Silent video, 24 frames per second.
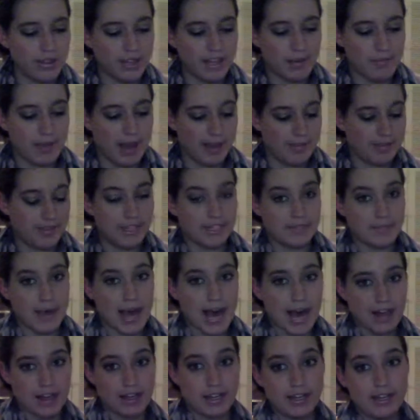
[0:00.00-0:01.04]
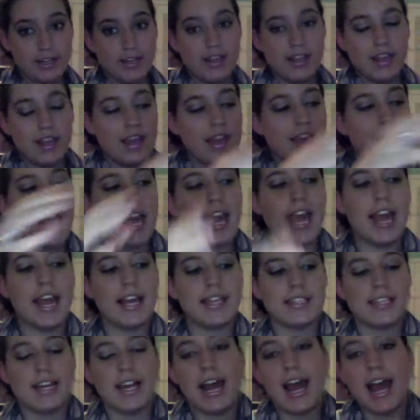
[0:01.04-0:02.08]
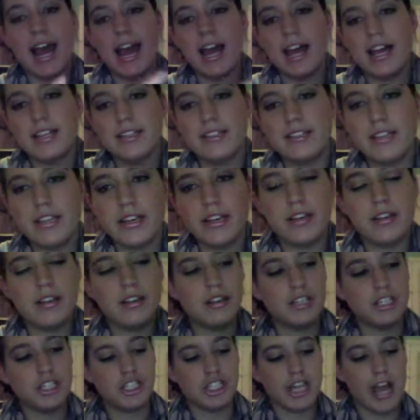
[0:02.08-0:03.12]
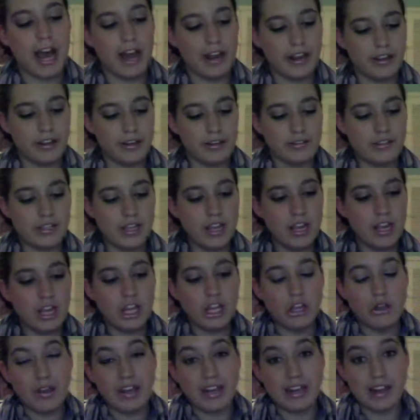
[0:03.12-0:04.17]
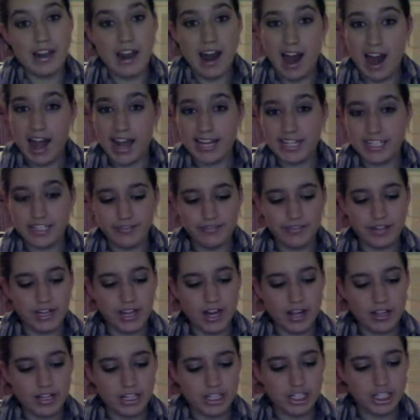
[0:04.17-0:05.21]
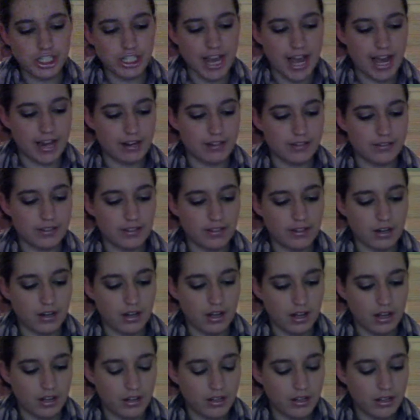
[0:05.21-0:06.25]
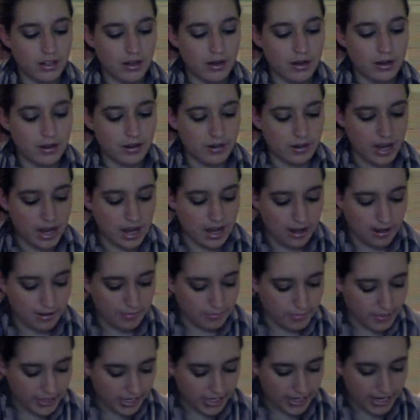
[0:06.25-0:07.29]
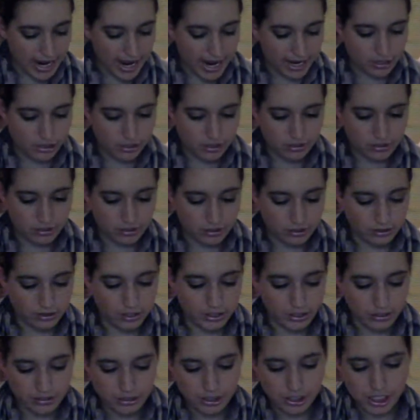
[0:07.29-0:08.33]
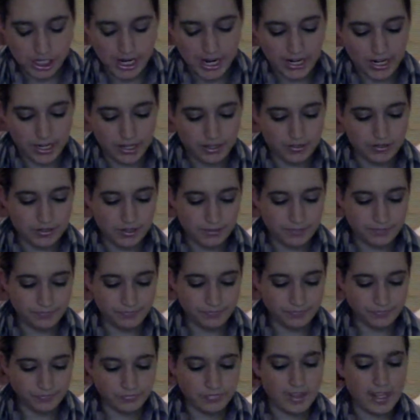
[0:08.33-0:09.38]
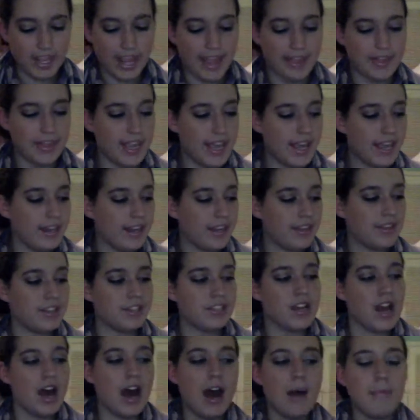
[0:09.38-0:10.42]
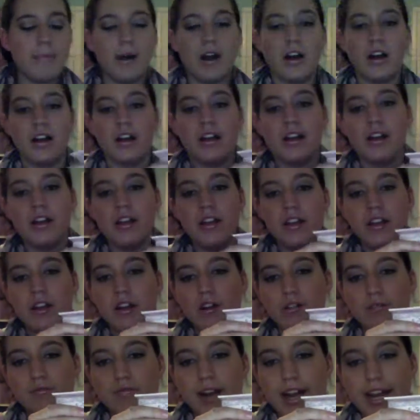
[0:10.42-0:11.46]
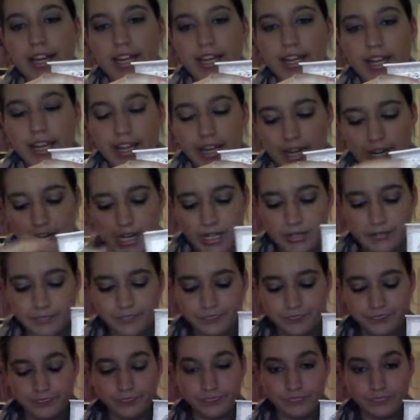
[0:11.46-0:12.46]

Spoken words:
cool thing about this palette is it has the shadows. You get 9 different colored shadows, and they're all pretty natural nude shadows. And then in the top part right here,